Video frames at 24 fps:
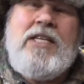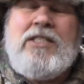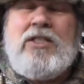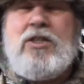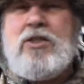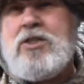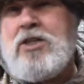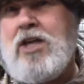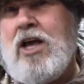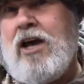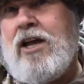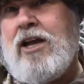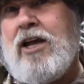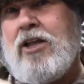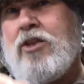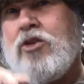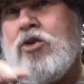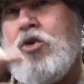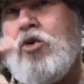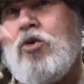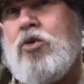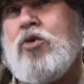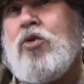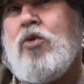So he's got a
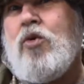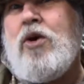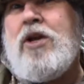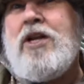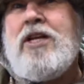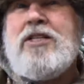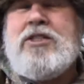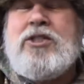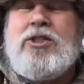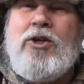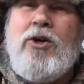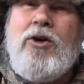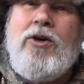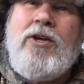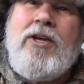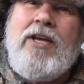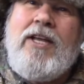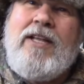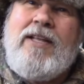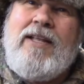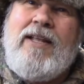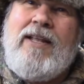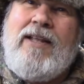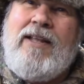220
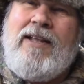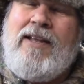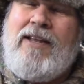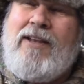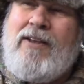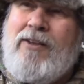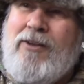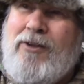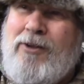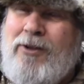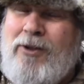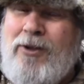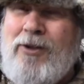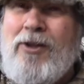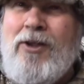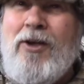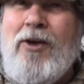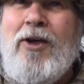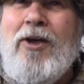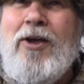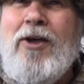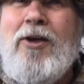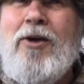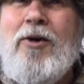circuit to
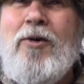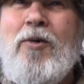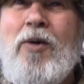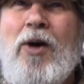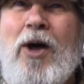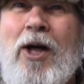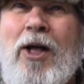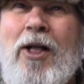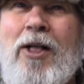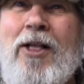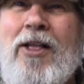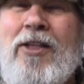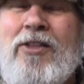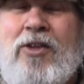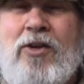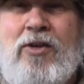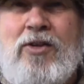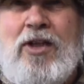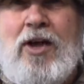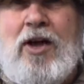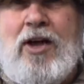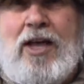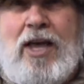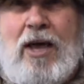the well, to
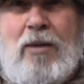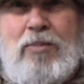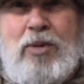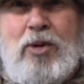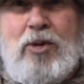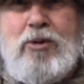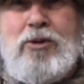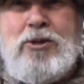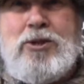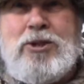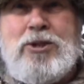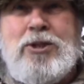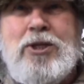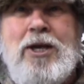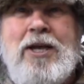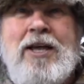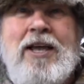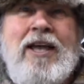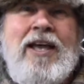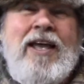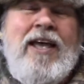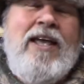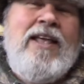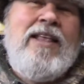the caboose.
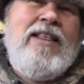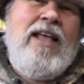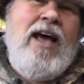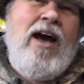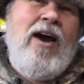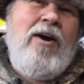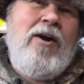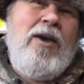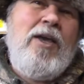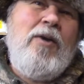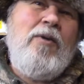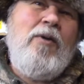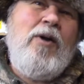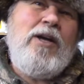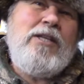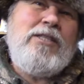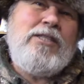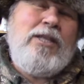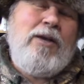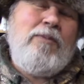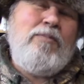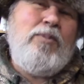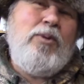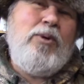Now he
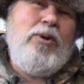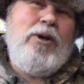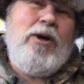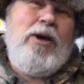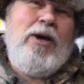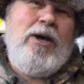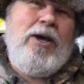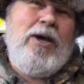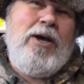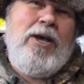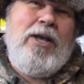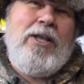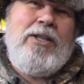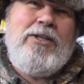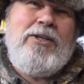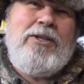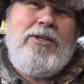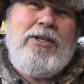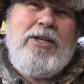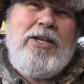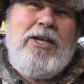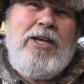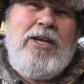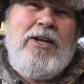wants to put a
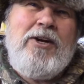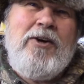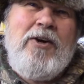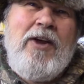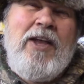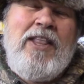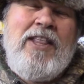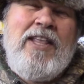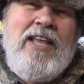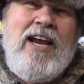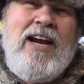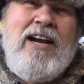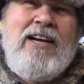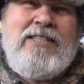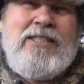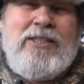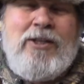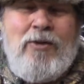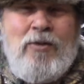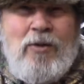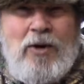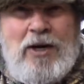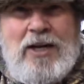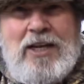little heater in there.
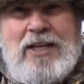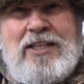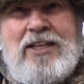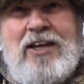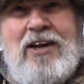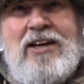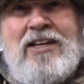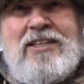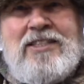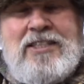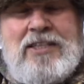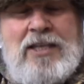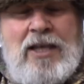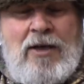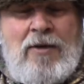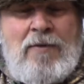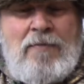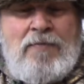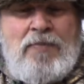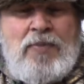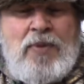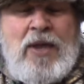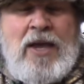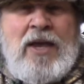So what he does,
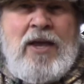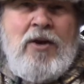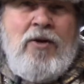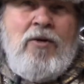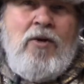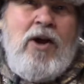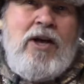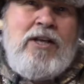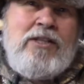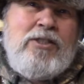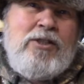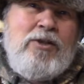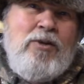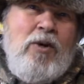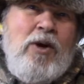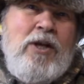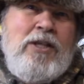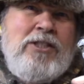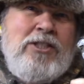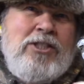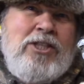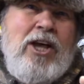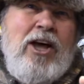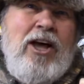he runs
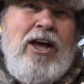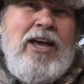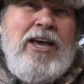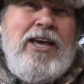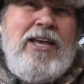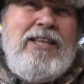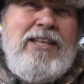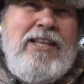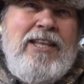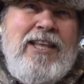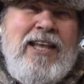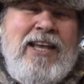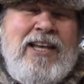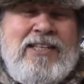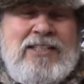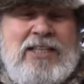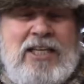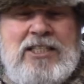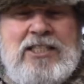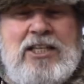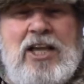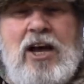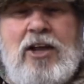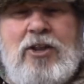one side. So
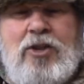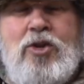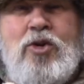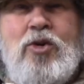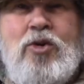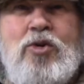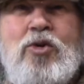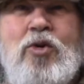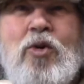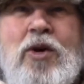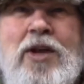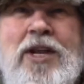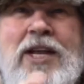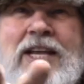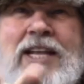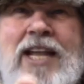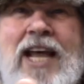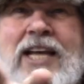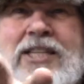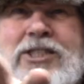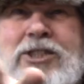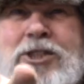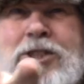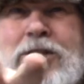he's got 220.
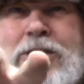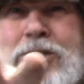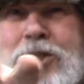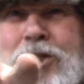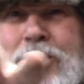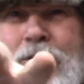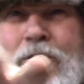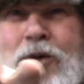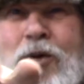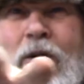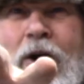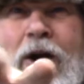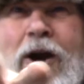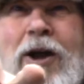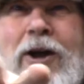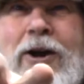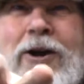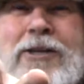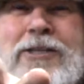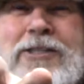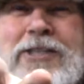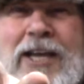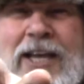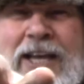That's just two
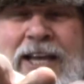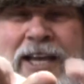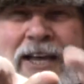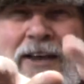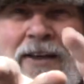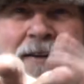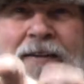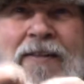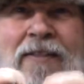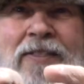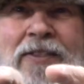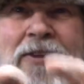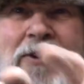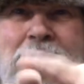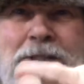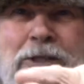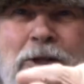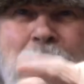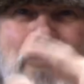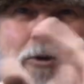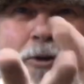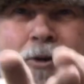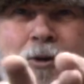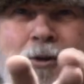wires, eh? There's
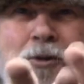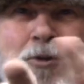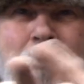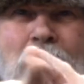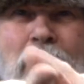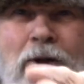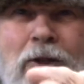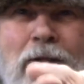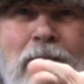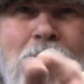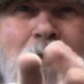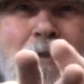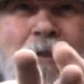no neutral.